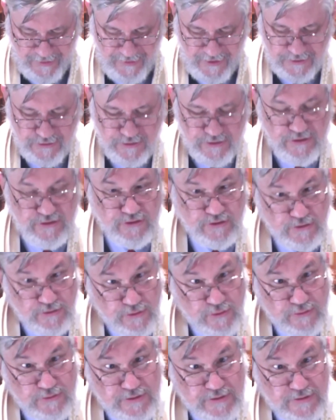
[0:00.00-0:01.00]
than
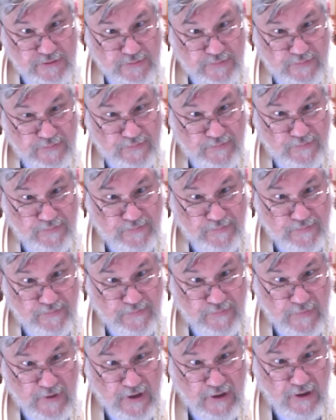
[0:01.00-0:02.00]
Jews
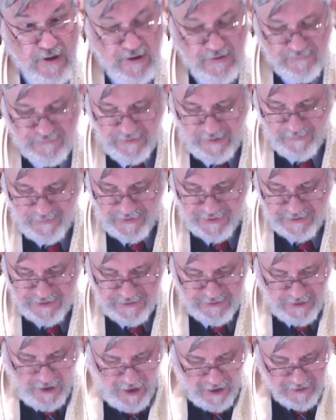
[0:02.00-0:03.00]
from the
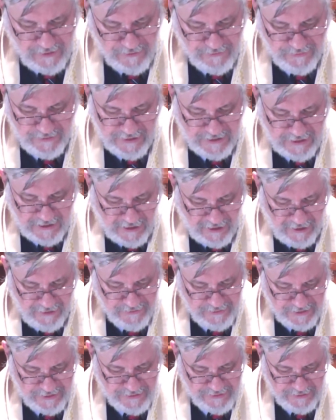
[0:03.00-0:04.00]
doctrine
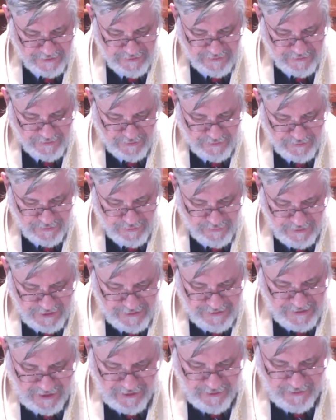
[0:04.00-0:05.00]
current just 3
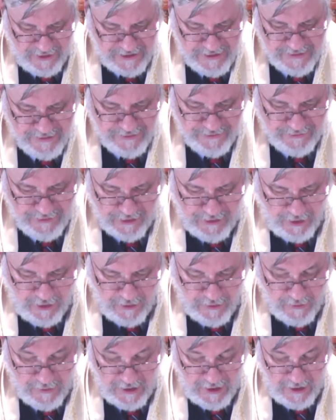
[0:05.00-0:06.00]
generations
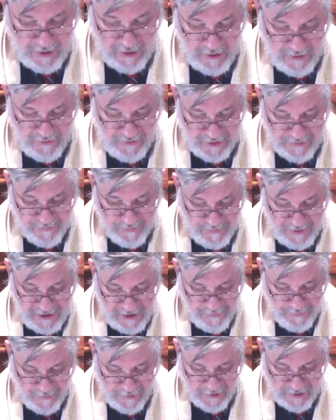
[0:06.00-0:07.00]
ago that
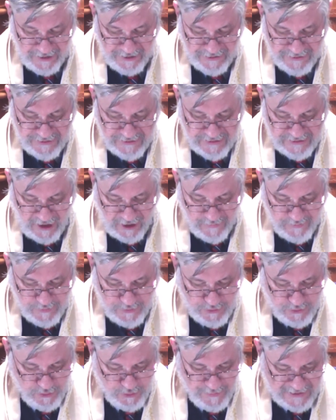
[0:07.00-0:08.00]
people in some
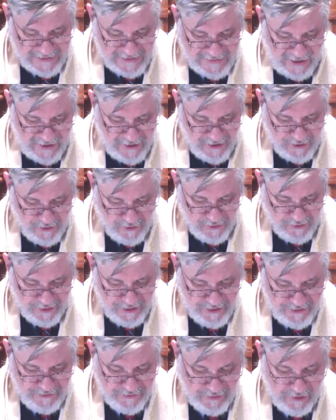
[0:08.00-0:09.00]
human
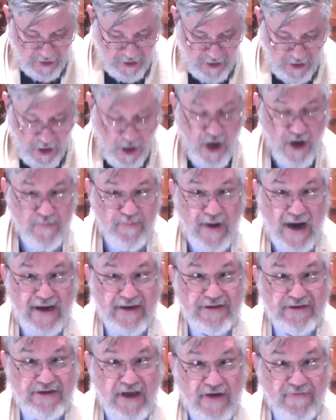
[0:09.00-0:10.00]
categories are by
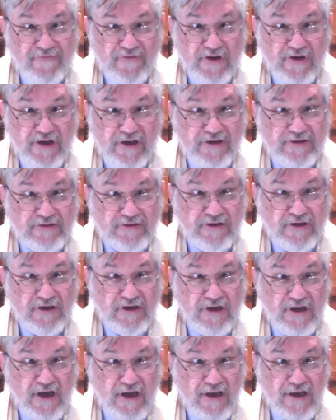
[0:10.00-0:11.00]

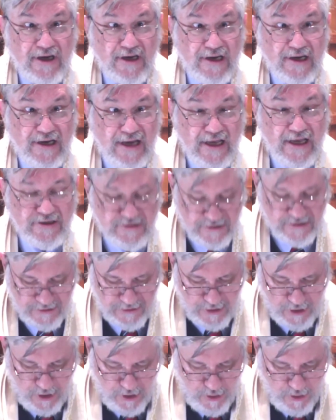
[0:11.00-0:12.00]
definition
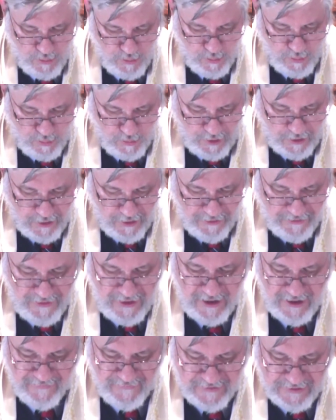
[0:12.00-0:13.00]
less
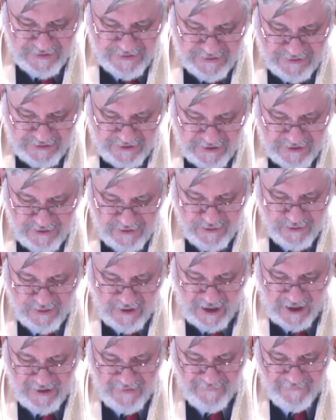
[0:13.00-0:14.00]
worthy of continued
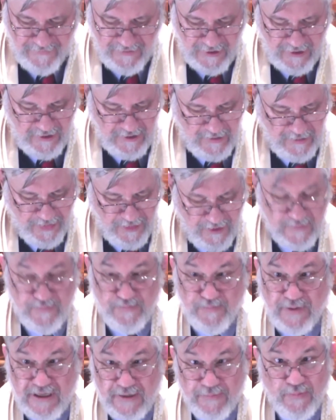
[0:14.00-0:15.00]
life than
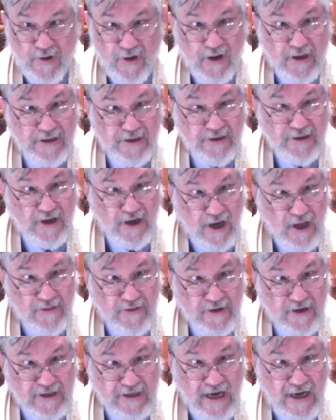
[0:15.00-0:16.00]
people in
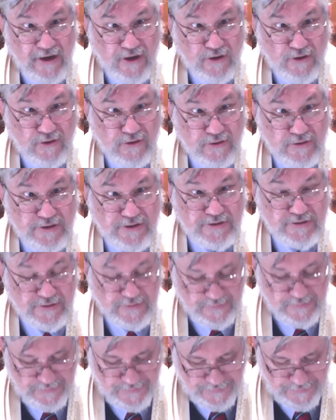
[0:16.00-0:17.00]
other categories.
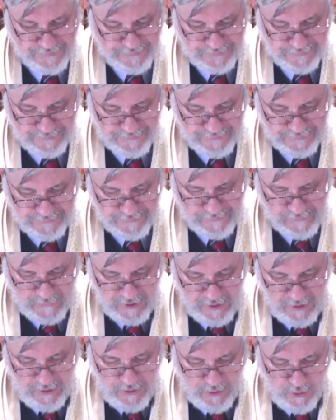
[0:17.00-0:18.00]

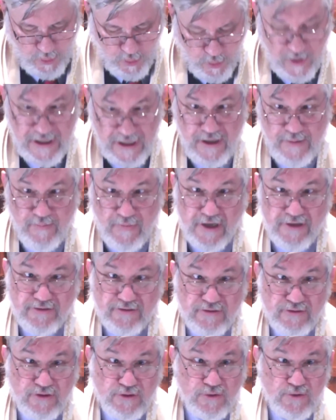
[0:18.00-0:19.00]
We
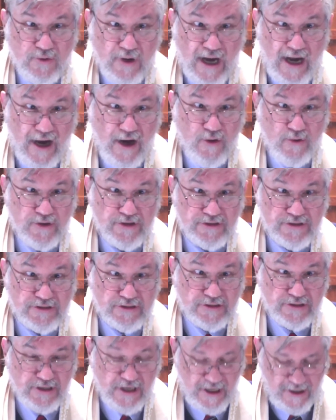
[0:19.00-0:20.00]
must do our
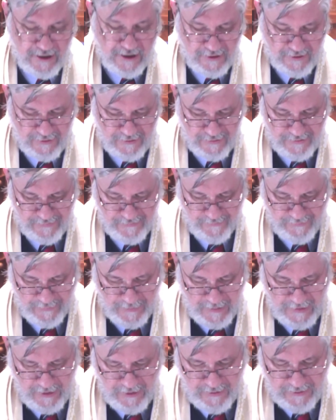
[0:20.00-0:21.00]
share
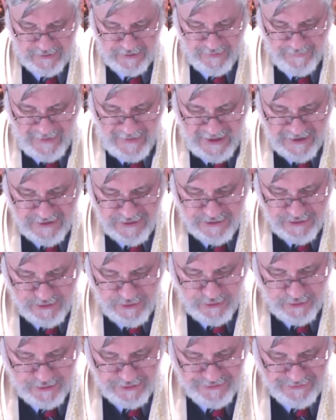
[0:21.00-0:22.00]
to make
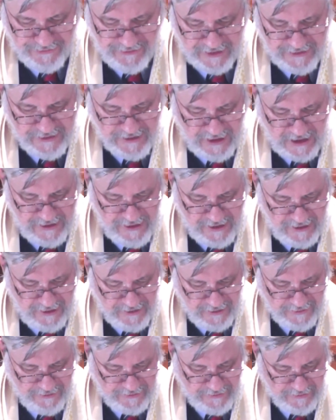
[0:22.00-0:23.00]
sure such
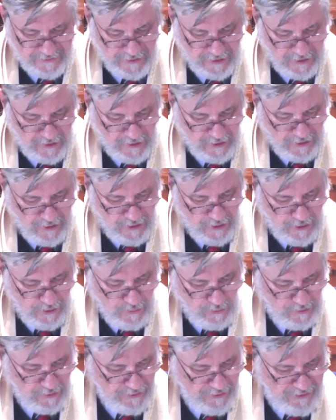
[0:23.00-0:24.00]
ideals
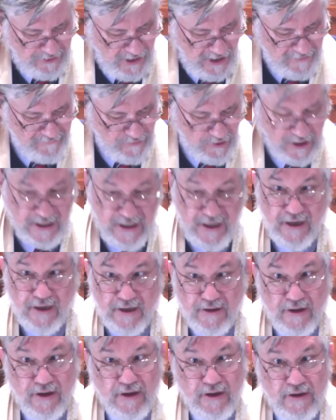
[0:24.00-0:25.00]
will never
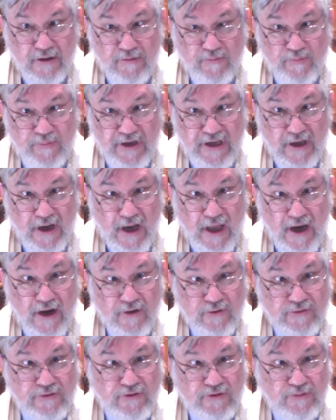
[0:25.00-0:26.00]
again be
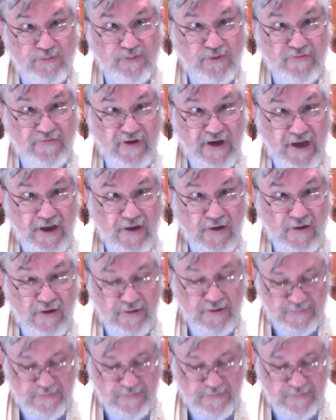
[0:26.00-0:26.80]
allowed to prevail.